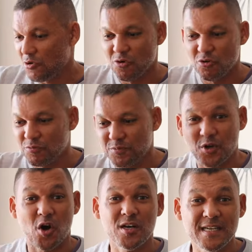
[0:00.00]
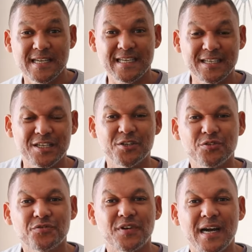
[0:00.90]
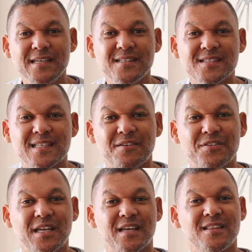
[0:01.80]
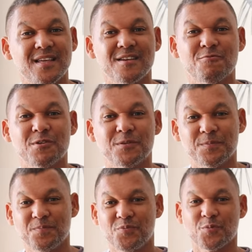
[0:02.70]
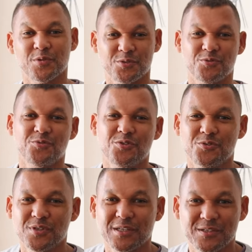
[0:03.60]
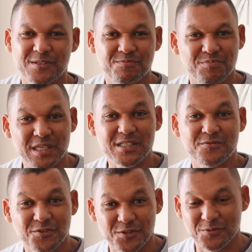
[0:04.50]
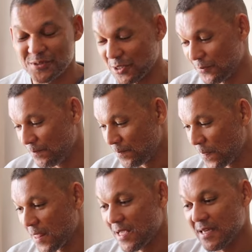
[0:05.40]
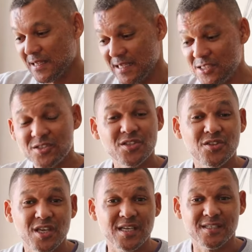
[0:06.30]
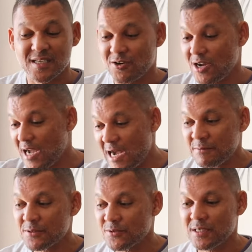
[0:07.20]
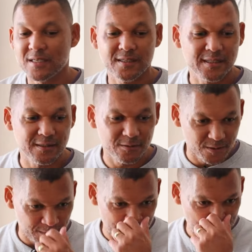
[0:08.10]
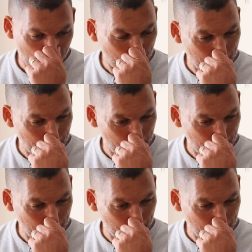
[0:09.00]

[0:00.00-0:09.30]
or gardening. You know, you'll find the stuff that I think will suit you, that is best for you. So these are the things that are absolutely critical to me,